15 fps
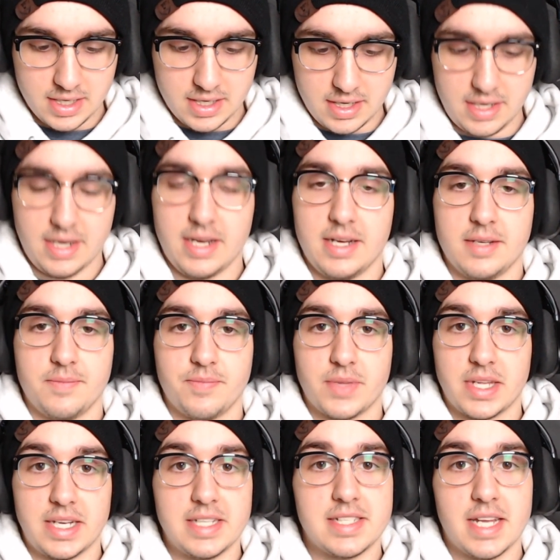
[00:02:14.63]
and
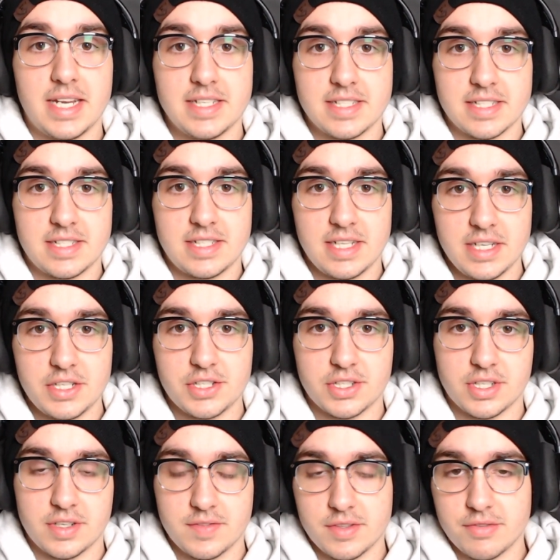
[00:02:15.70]
he said he's a teacher
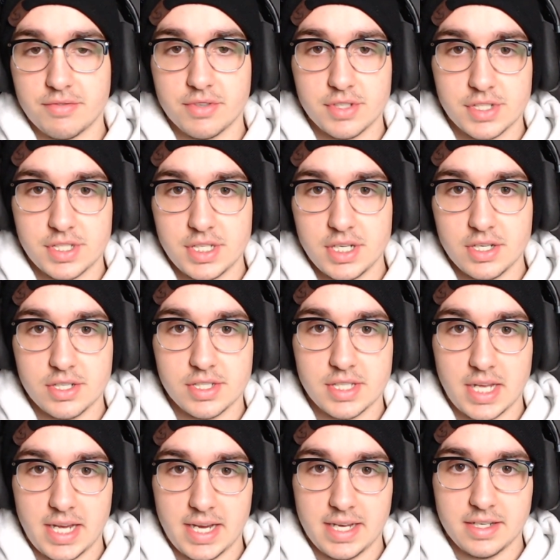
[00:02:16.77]
of the first years
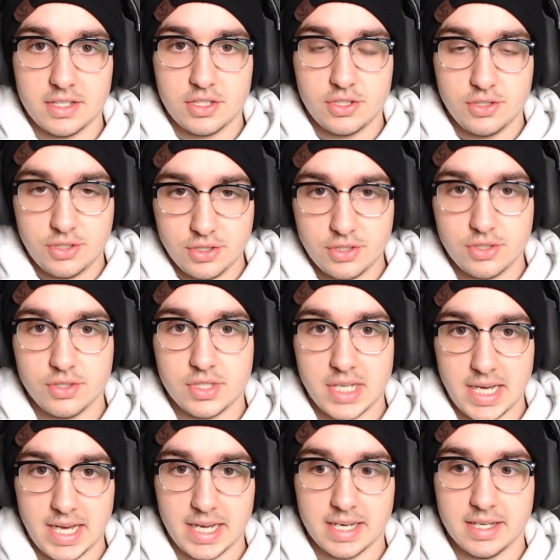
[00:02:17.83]
at Jujutsu
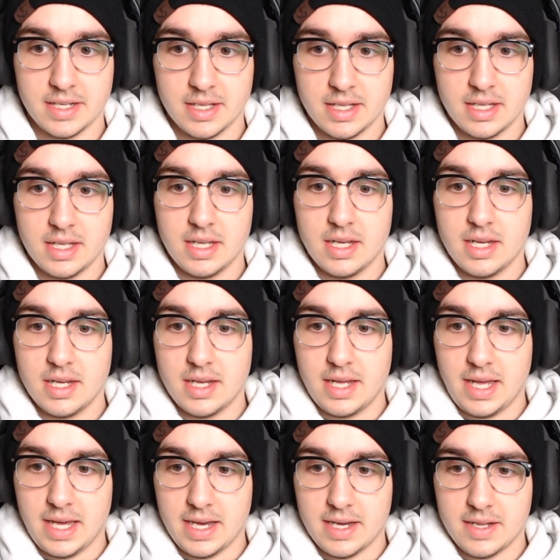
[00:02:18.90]
Tech.
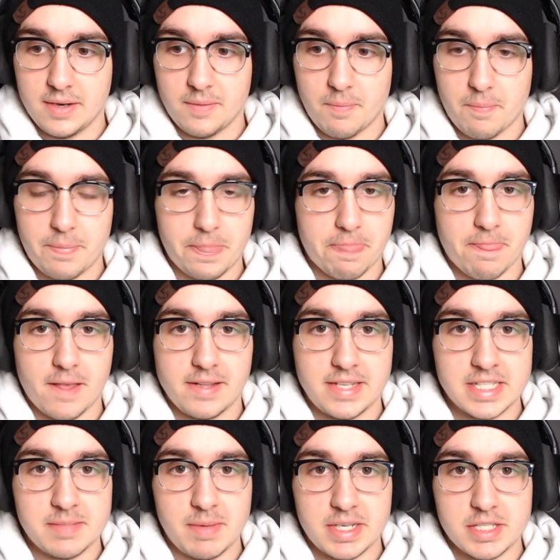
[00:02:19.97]
And
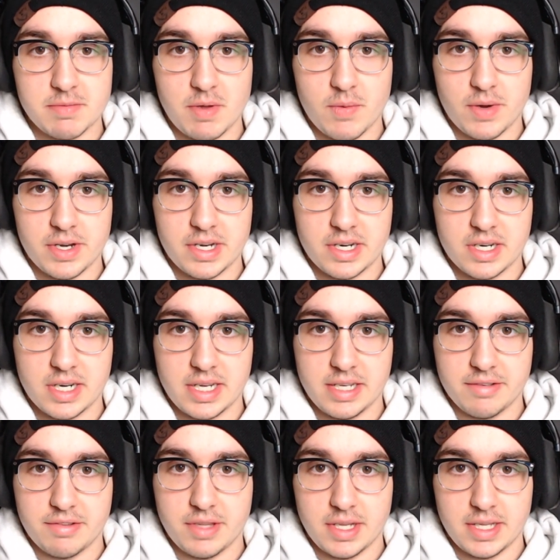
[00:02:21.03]
this makes me wonder
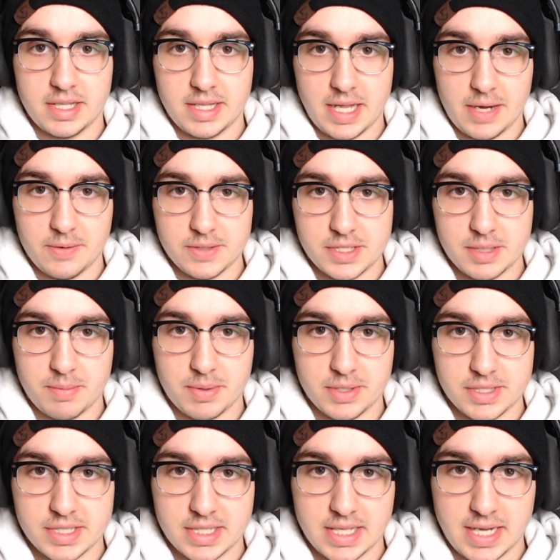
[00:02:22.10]
if that was the
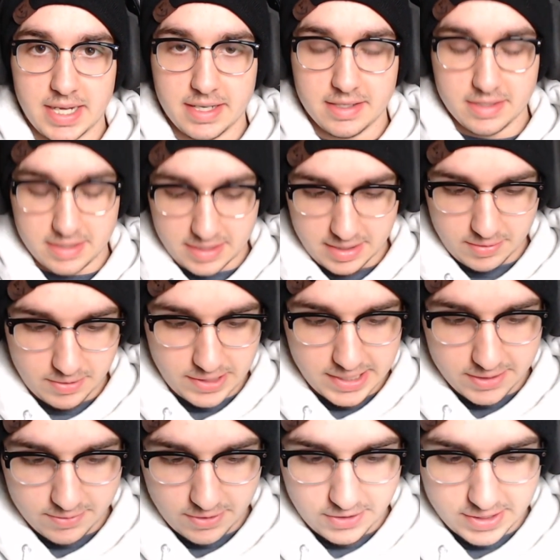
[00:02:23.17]
person that I
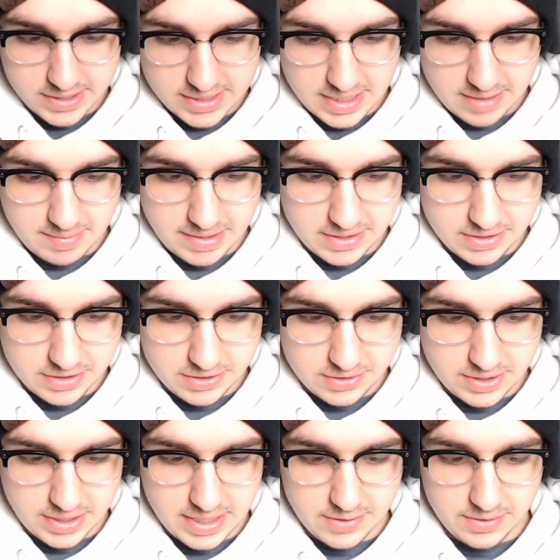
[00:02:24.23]
wrote his name down too, the
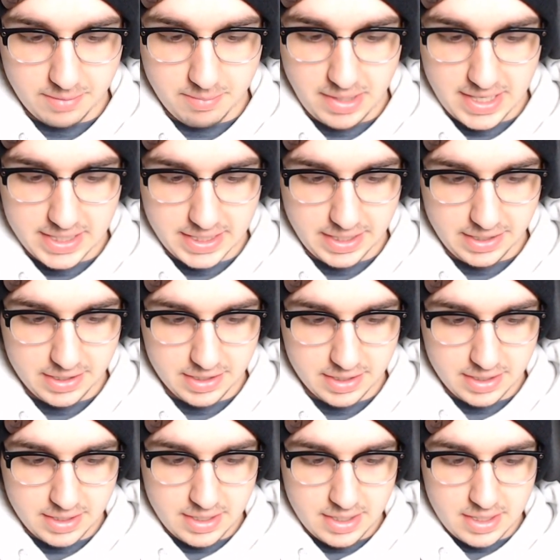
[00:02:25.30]
guy with the black hair,
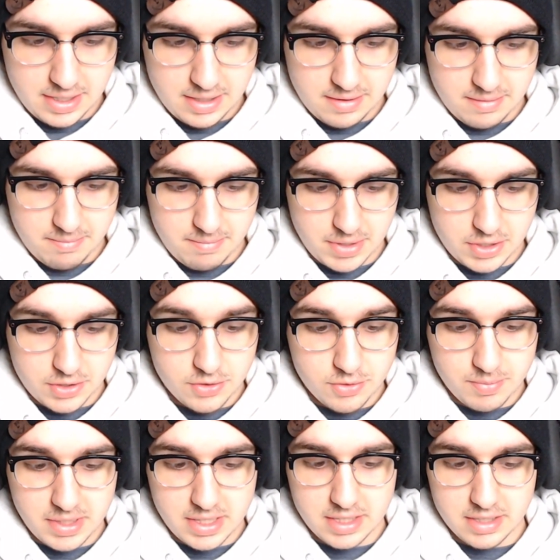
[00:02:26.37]

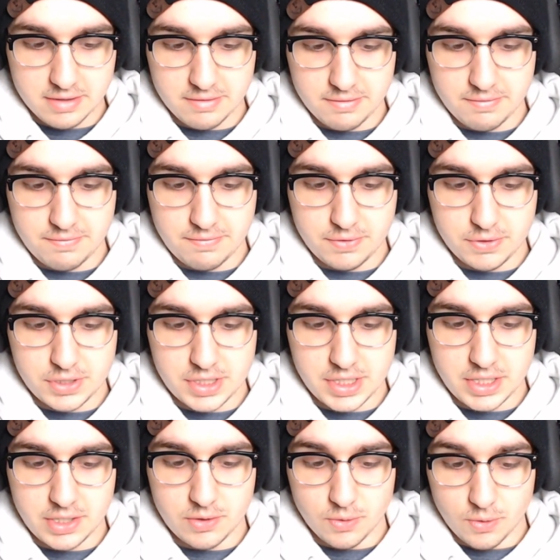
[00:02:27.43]
Megumi
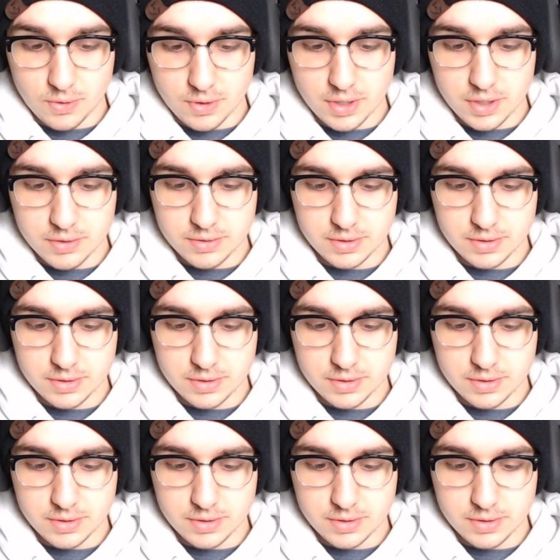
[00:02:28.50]
Fushiguro.